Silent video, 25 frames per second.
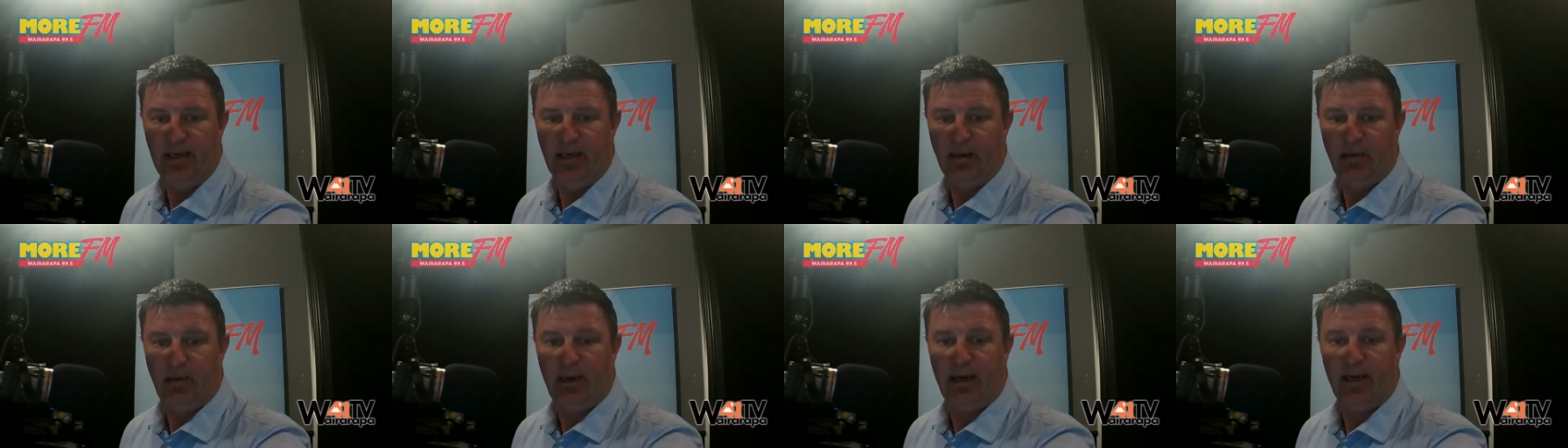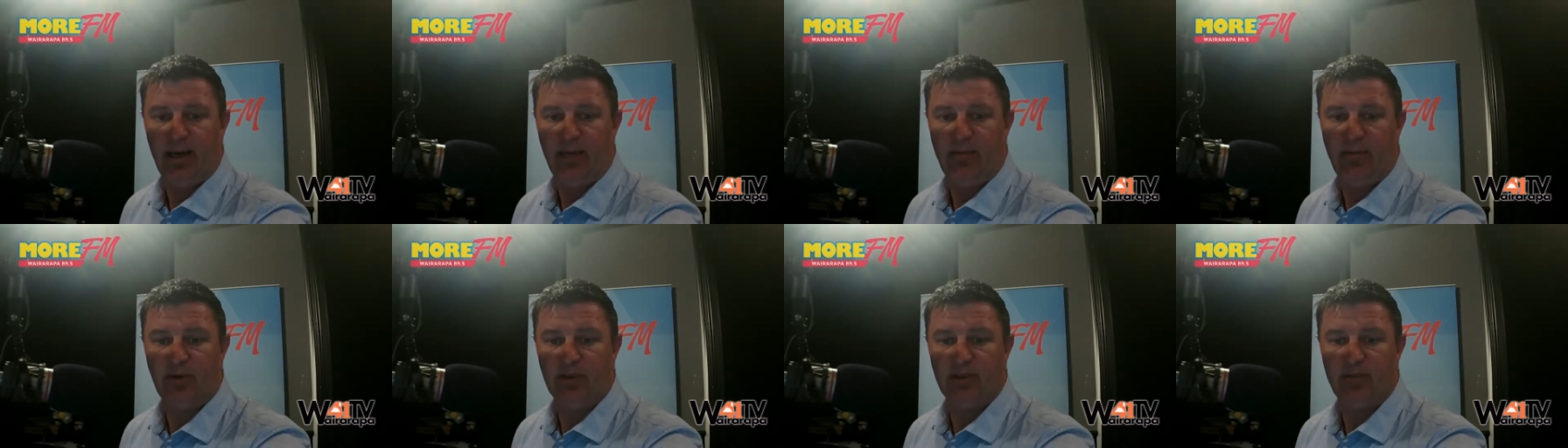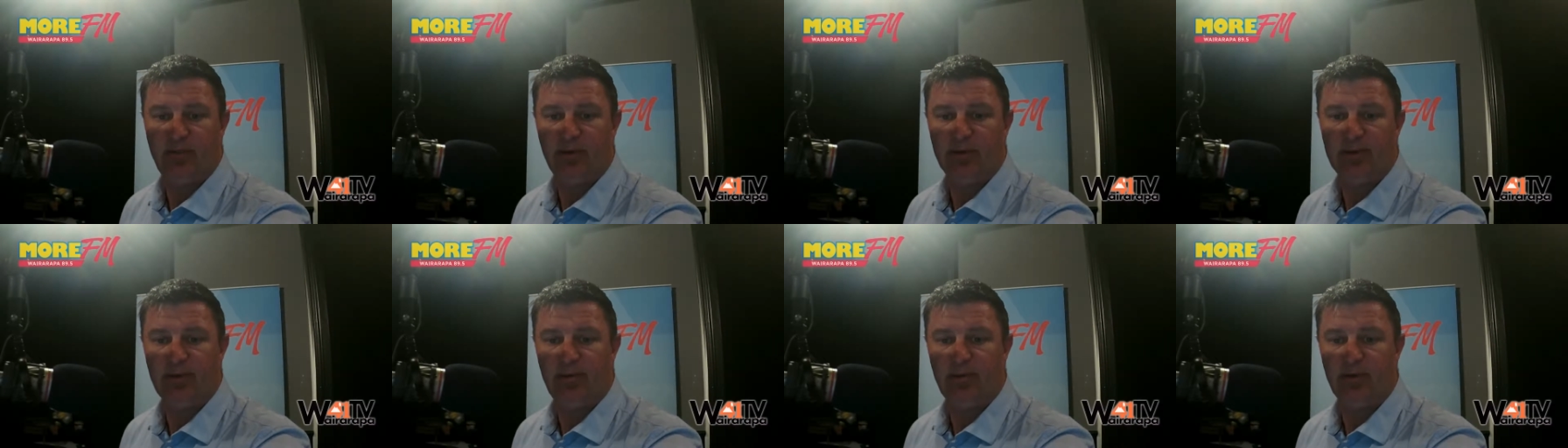One of Appara's
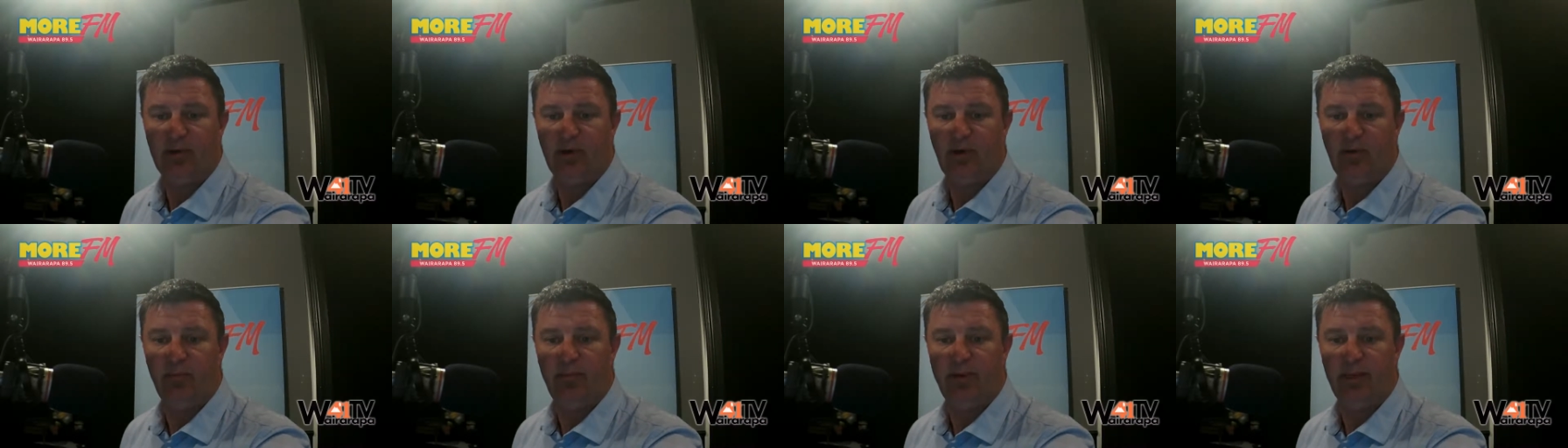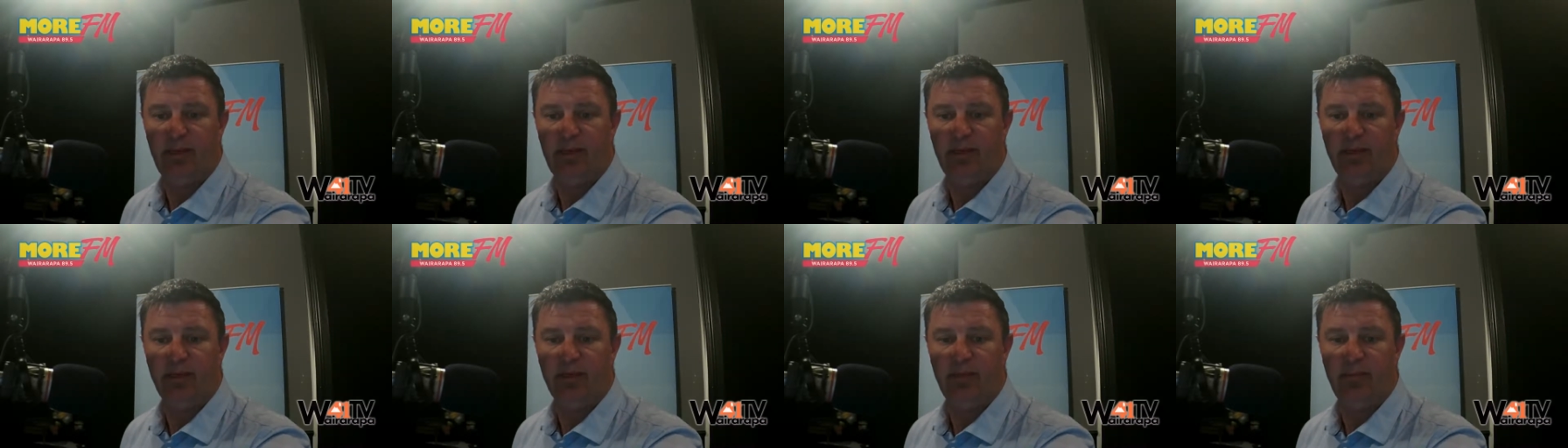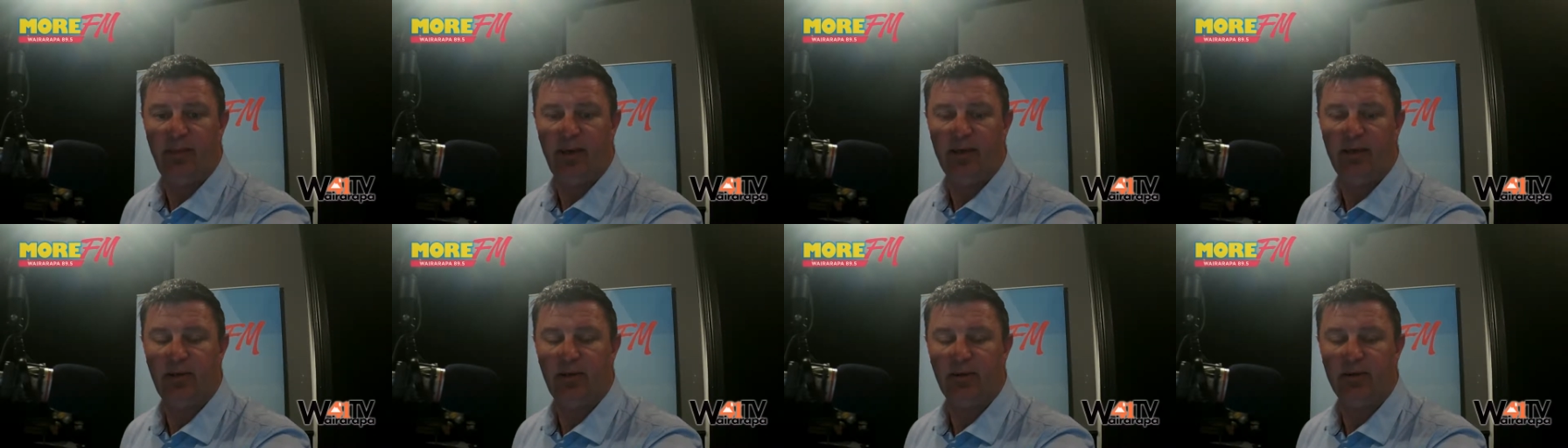picked up a gold medal at the
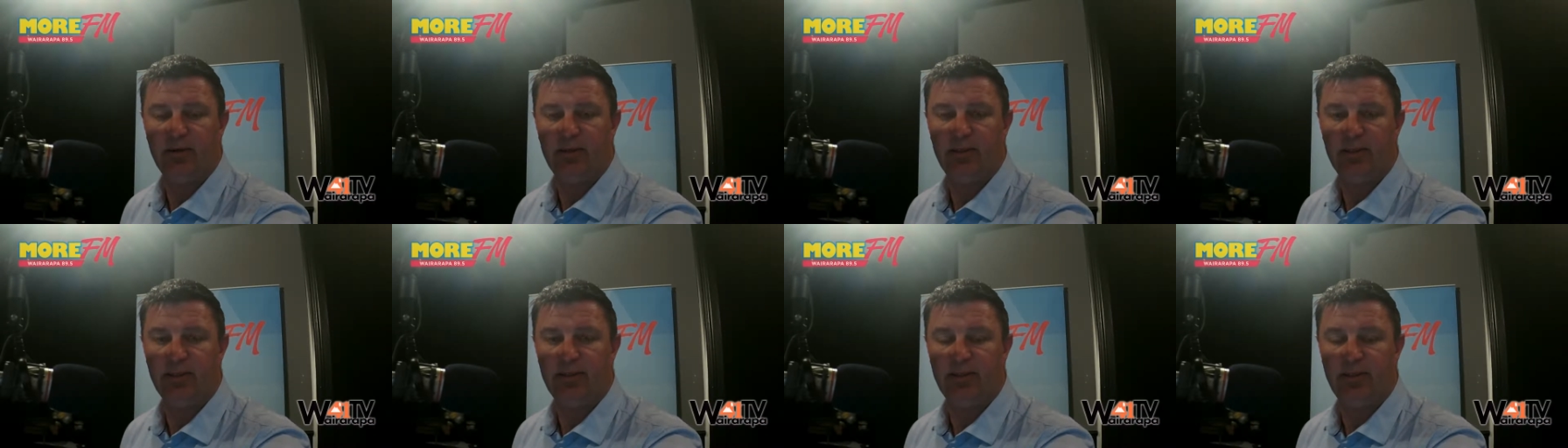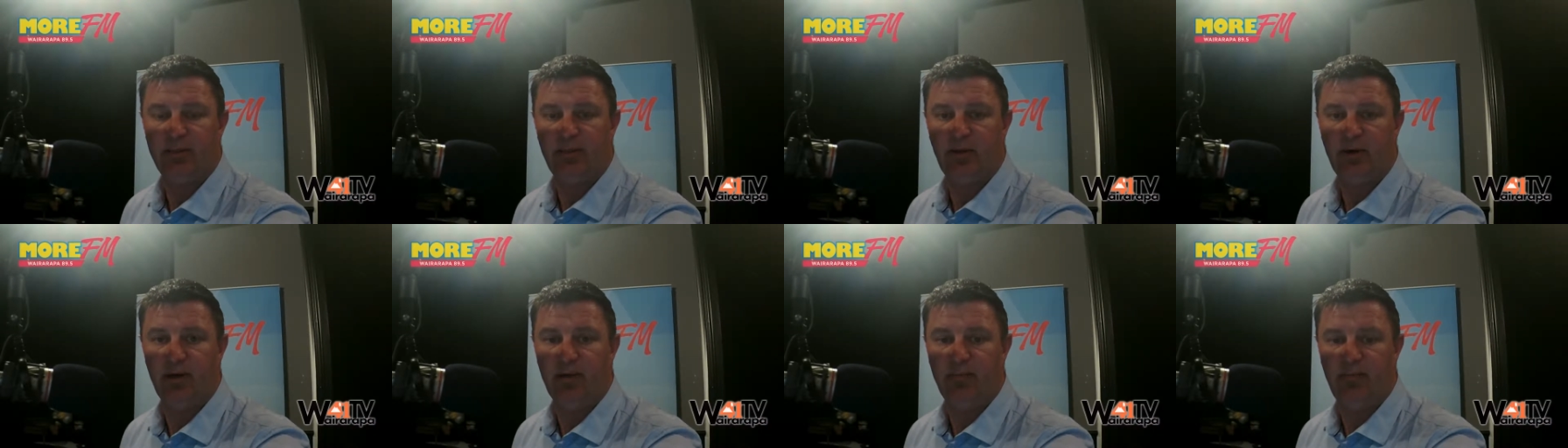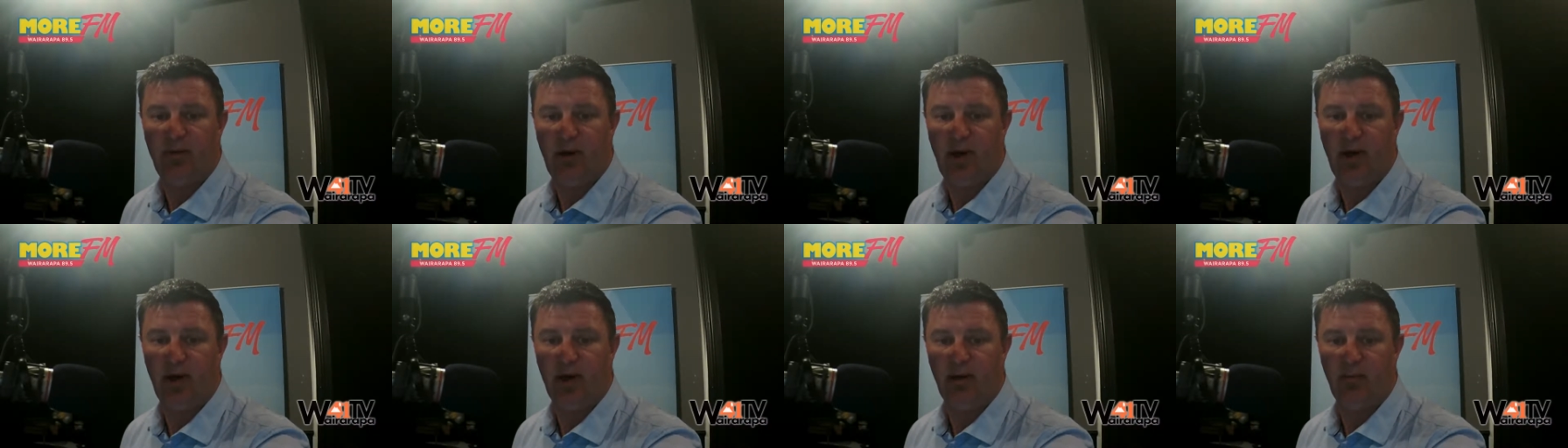Bakels Supreme
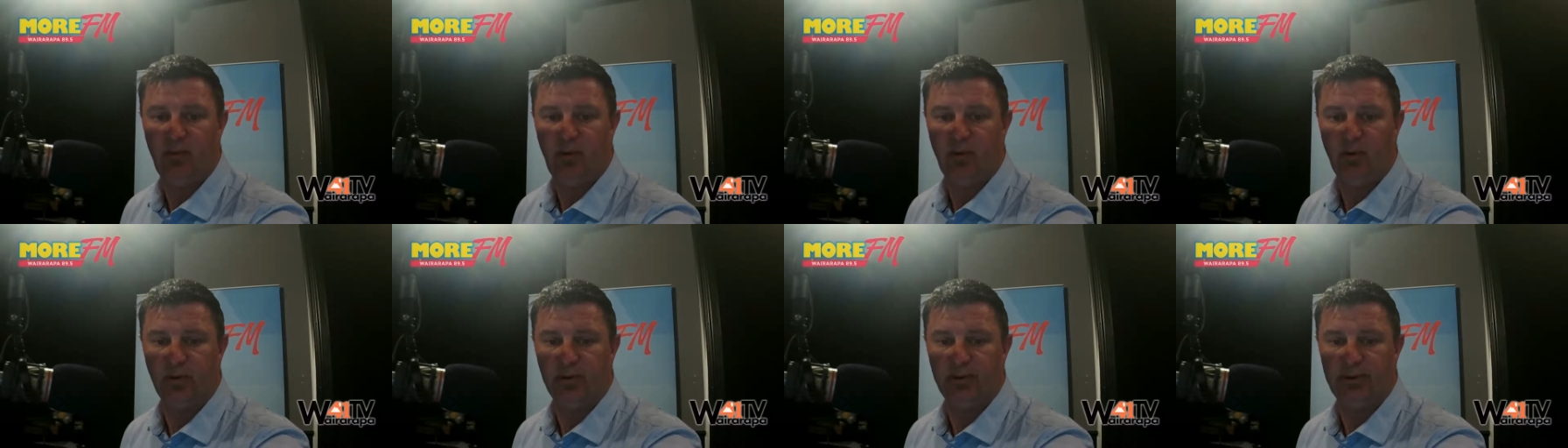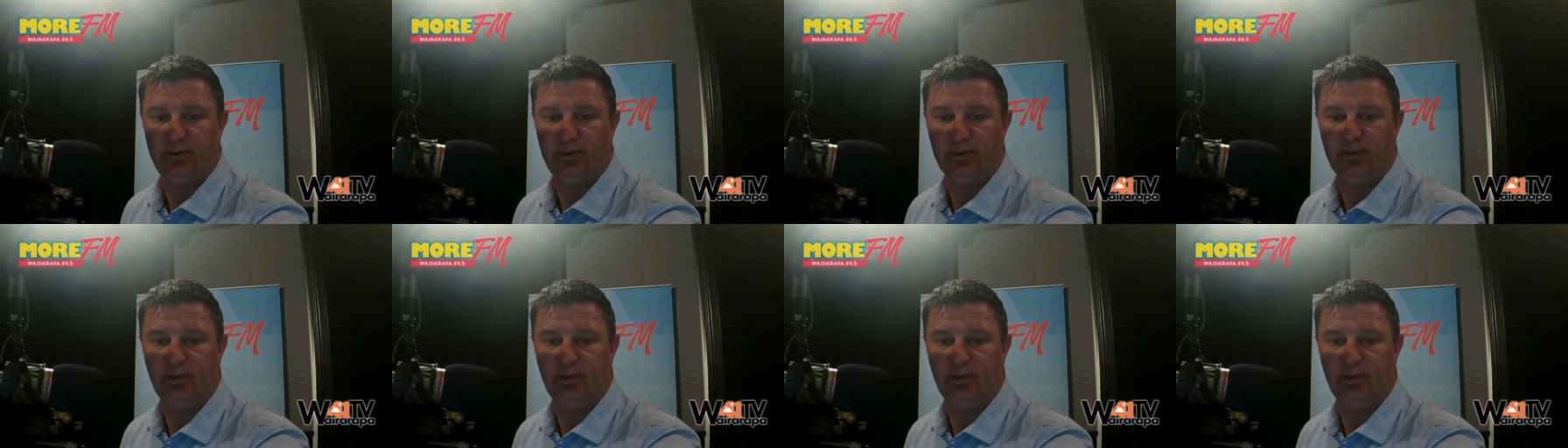Pie Awards.